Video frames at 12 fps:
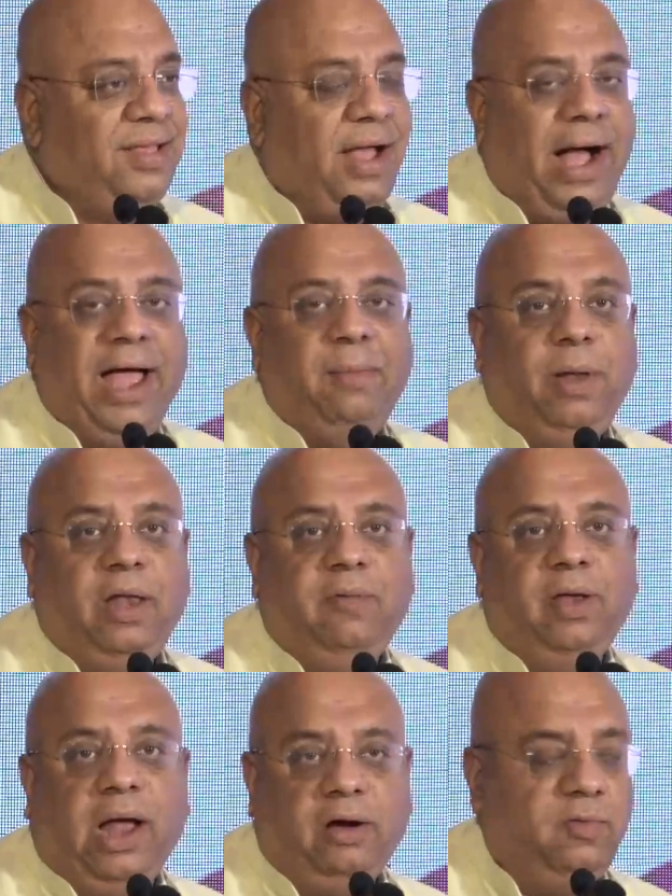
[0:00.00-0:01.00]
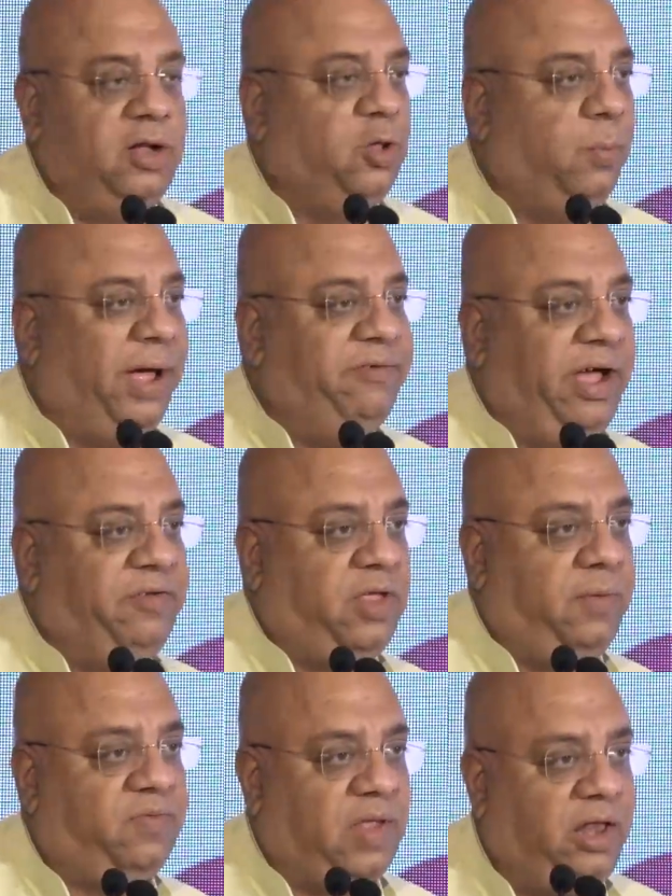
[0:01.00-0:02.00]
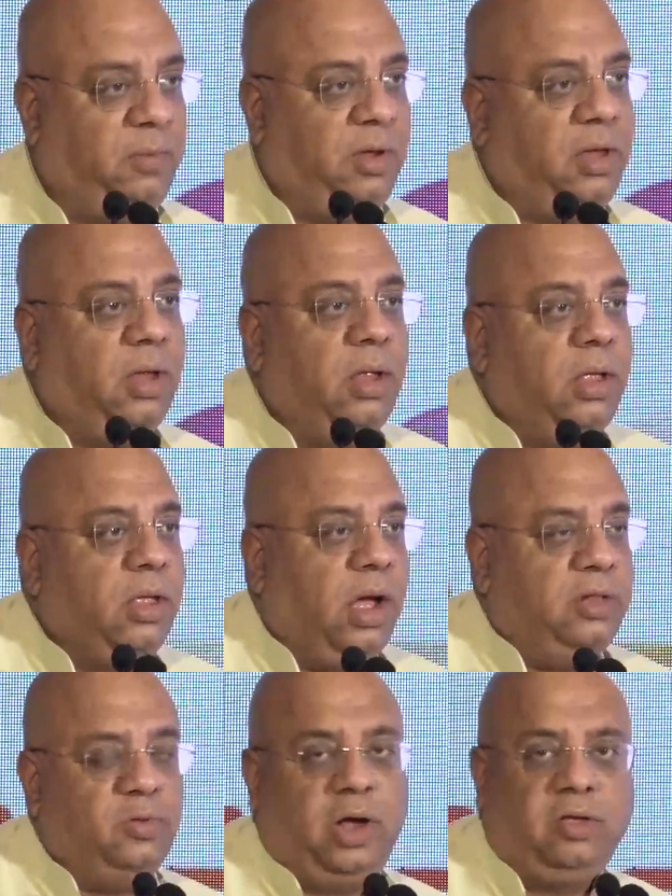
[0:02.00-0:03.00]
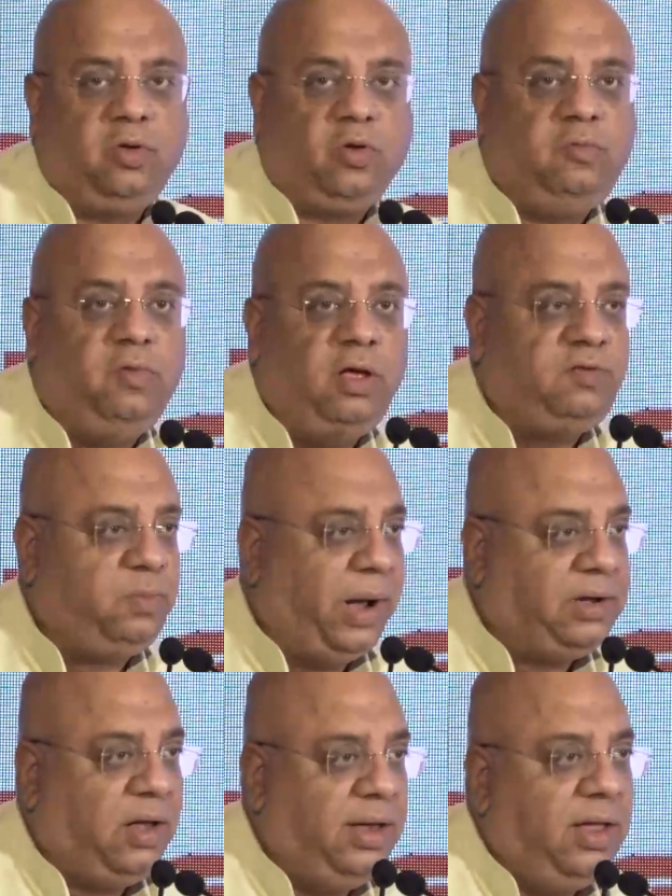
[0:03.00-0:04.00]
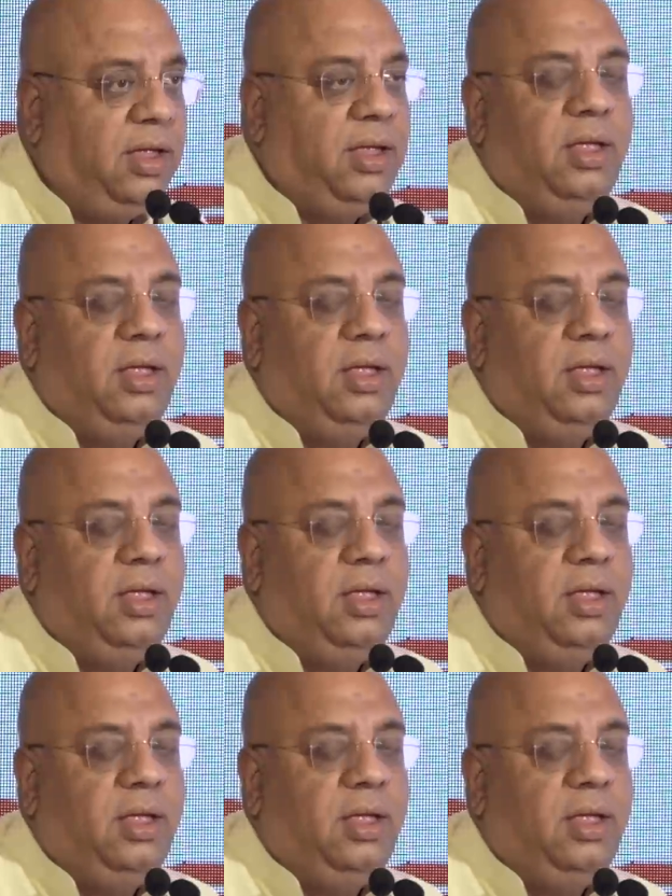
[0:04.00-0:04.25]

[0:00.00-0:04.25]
I believe in hard work, though my wife keeps telling me, Annurag, you should work smartly.